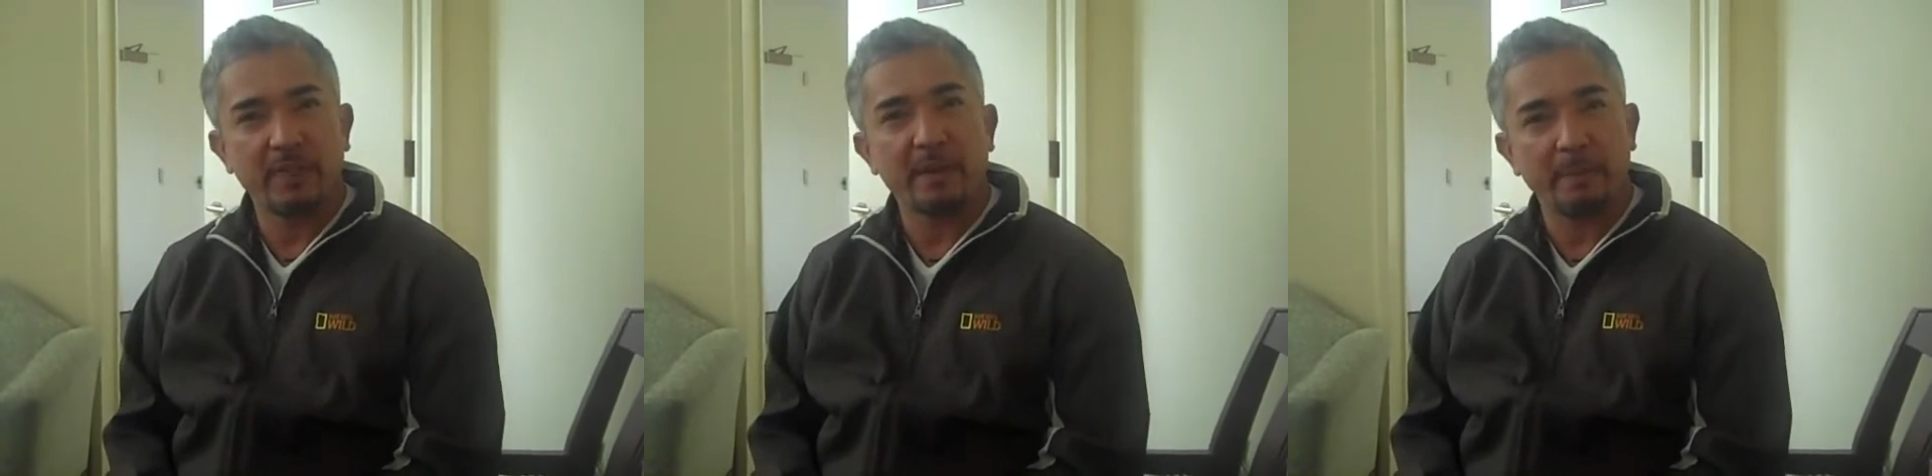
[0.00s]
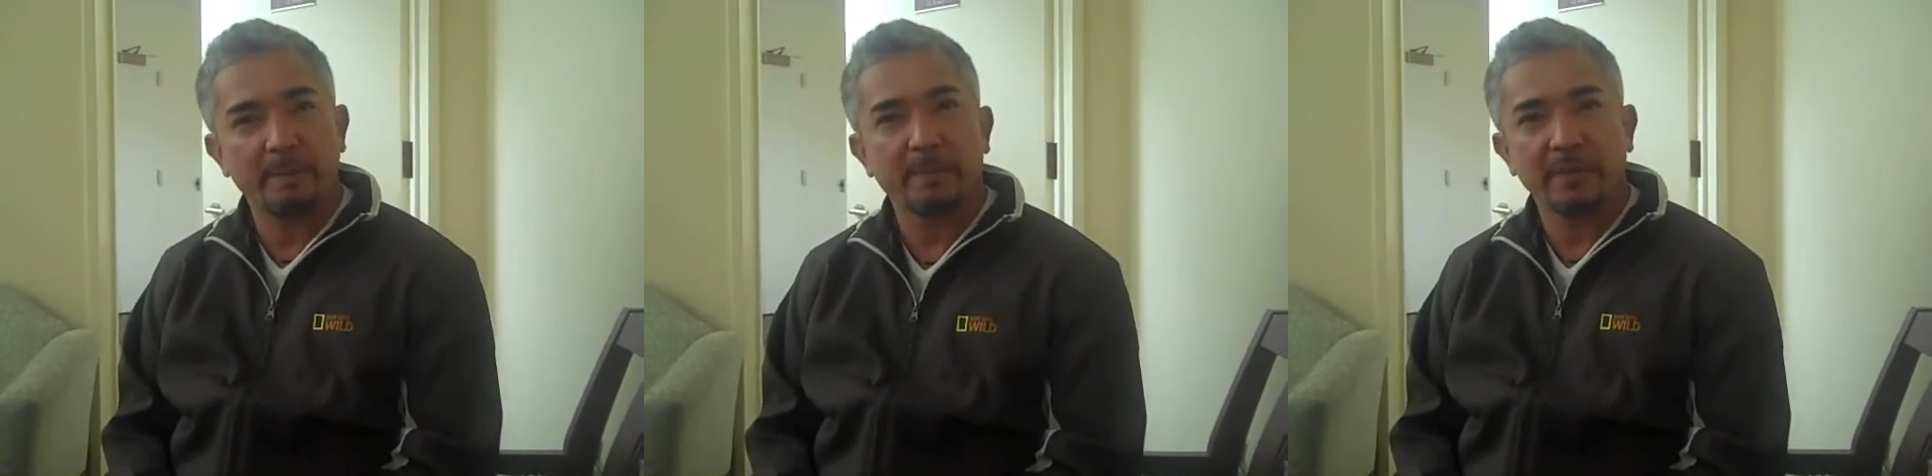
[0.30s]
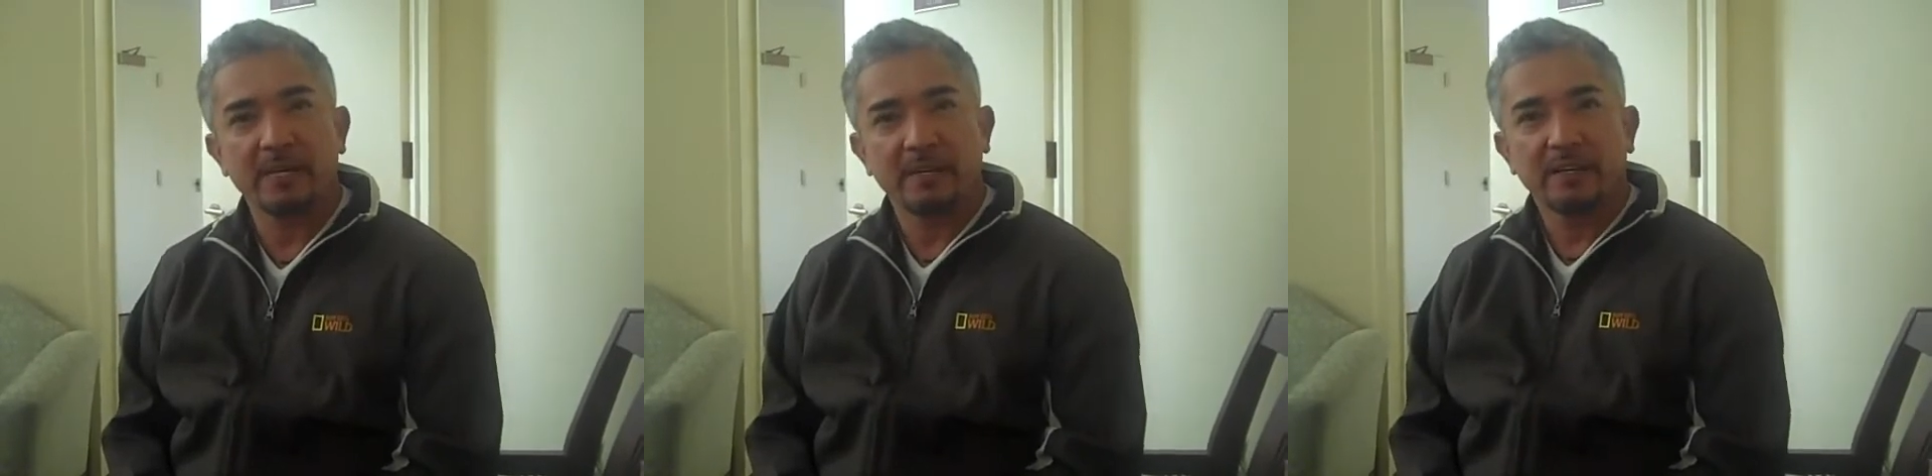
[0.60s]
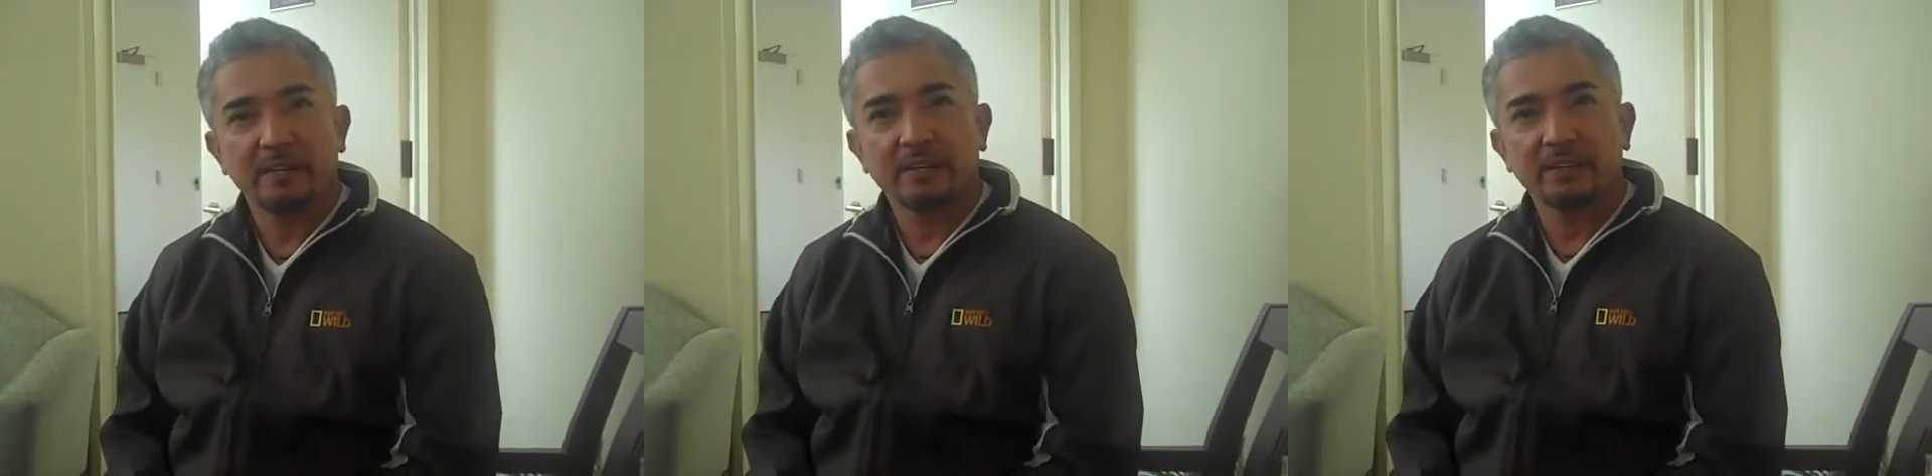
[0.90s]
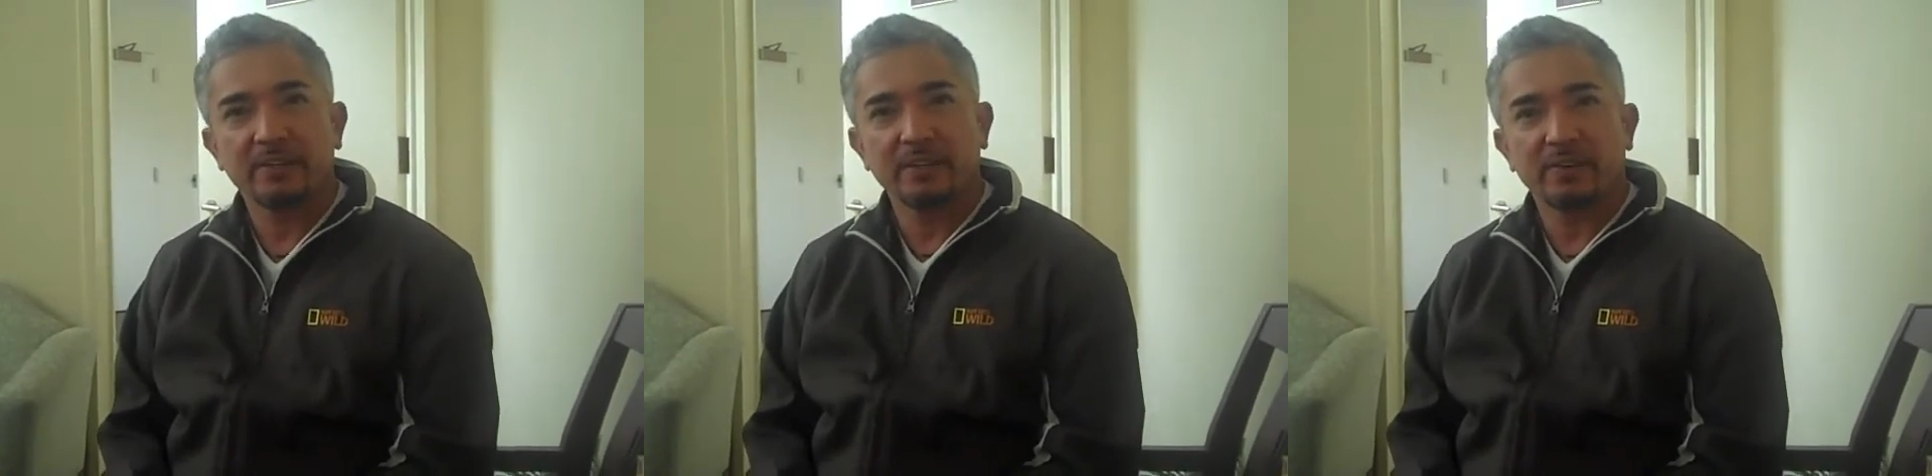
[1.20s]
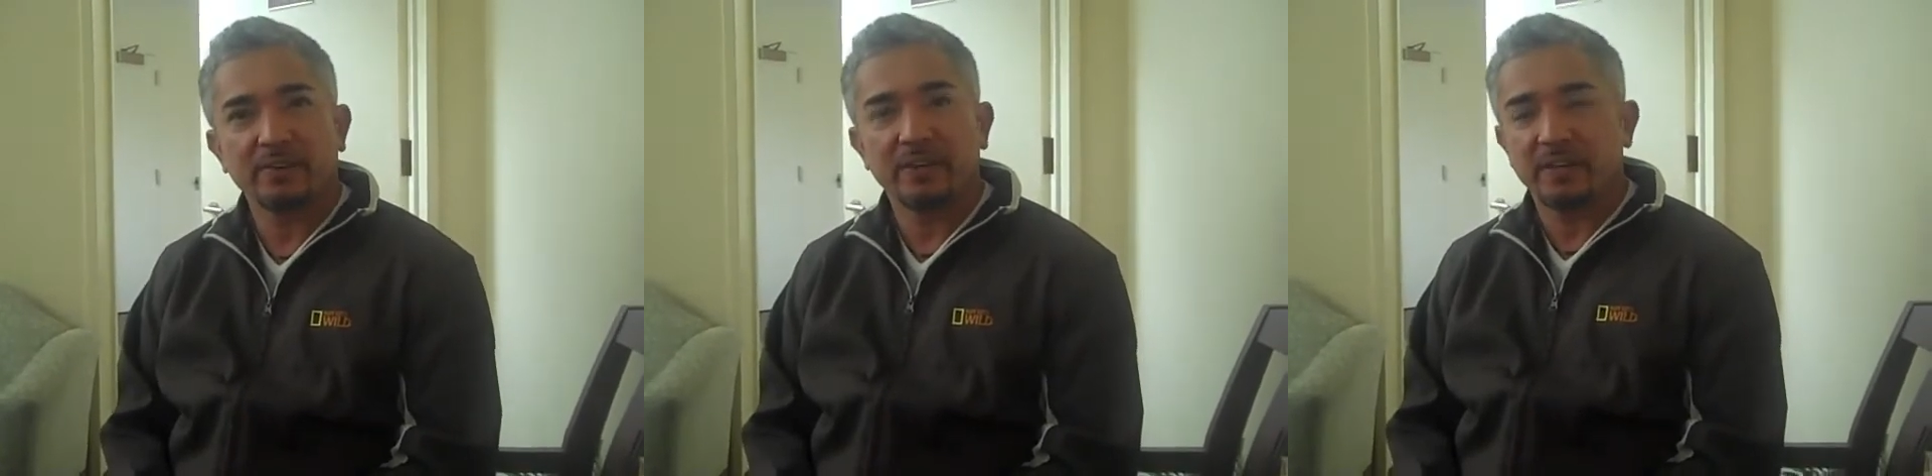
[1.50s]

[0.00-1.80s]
them. You know,